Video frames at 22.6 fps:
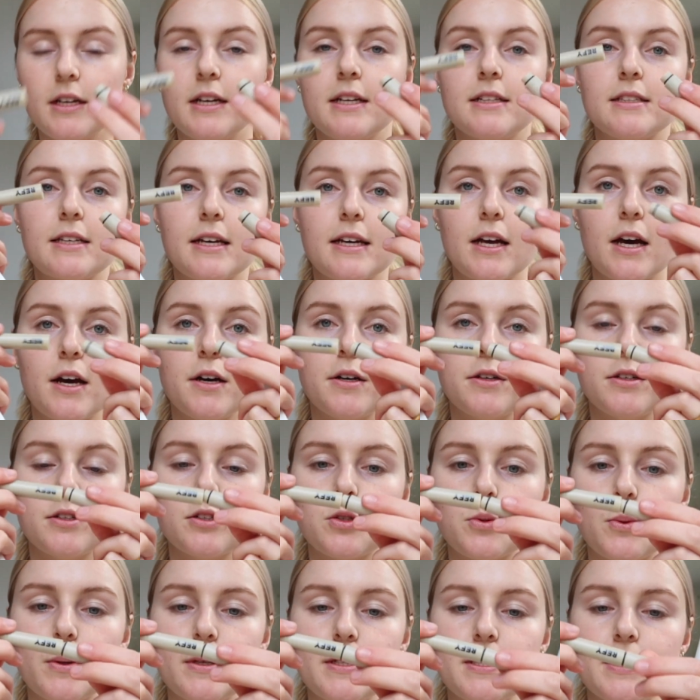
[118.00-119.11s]
it's like a
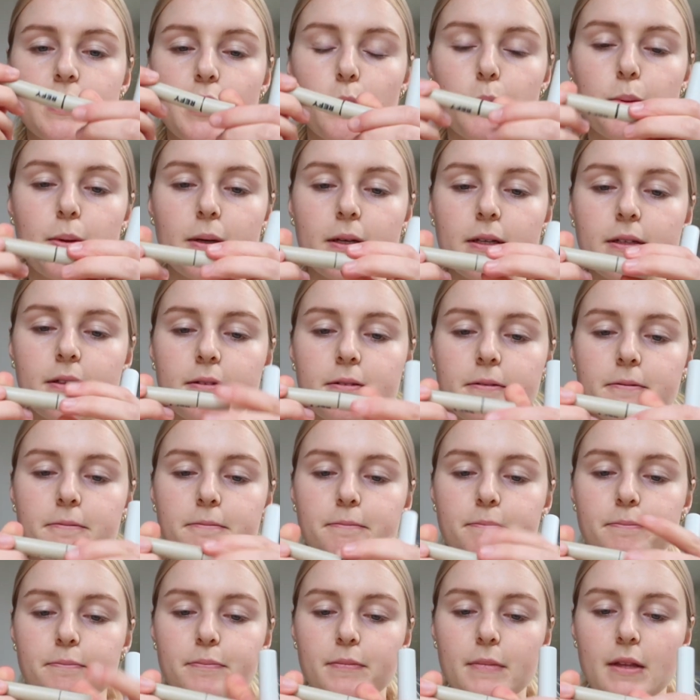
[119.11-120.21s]
twist open.
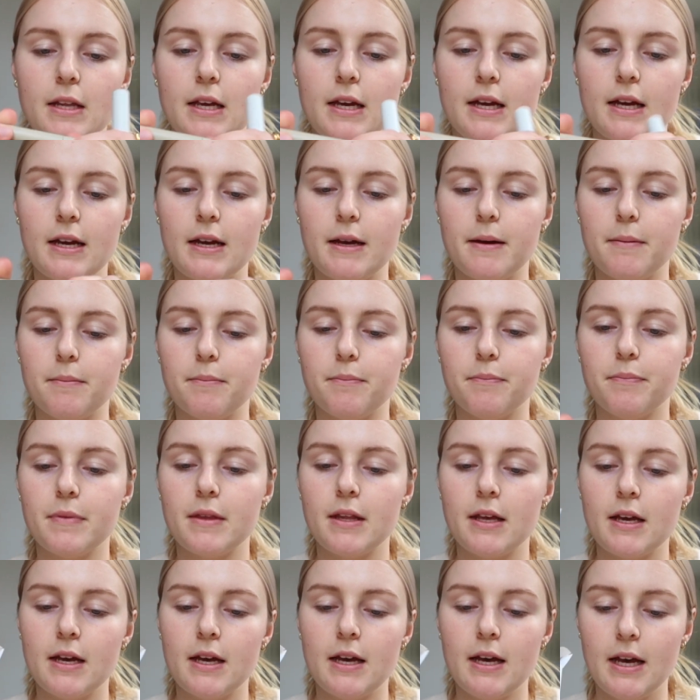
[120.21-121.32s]
And
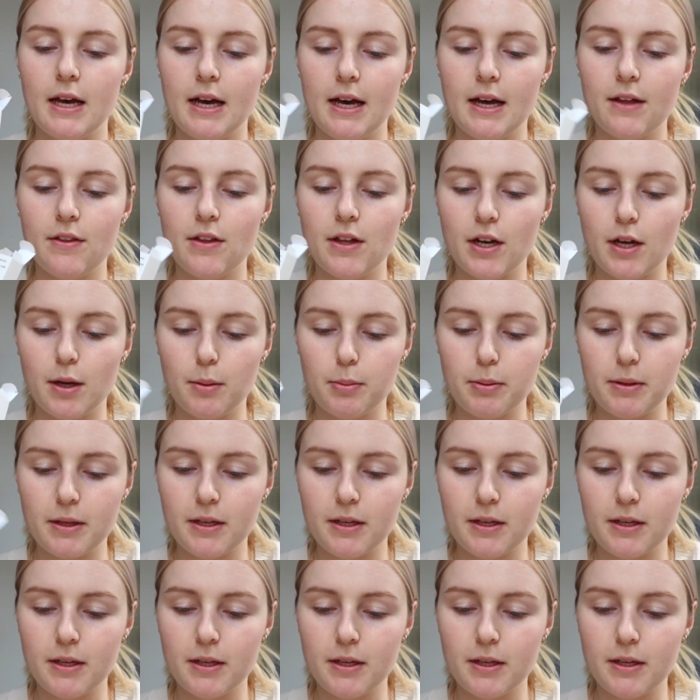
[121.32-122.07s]
then up